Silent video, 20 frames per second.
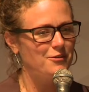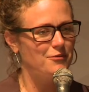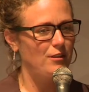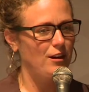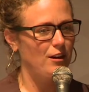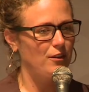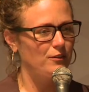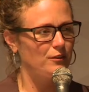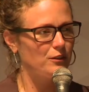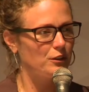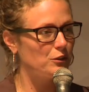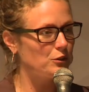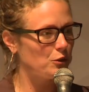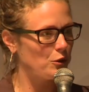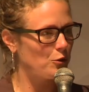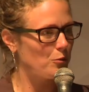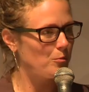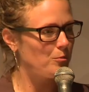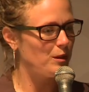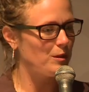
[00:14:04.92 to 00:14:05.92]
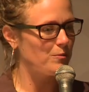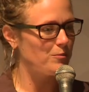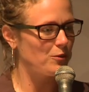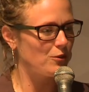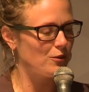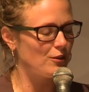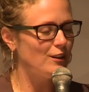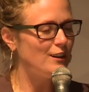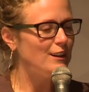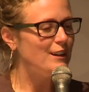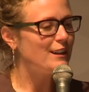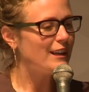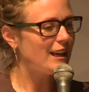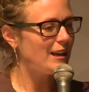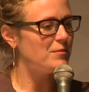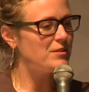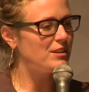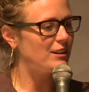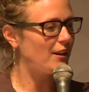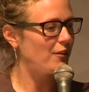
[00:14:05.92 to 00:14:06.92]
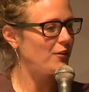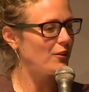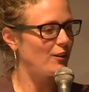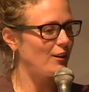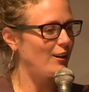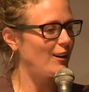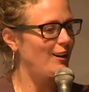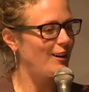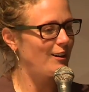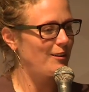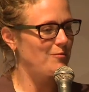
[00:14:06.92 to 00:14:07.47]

around the globe, people came together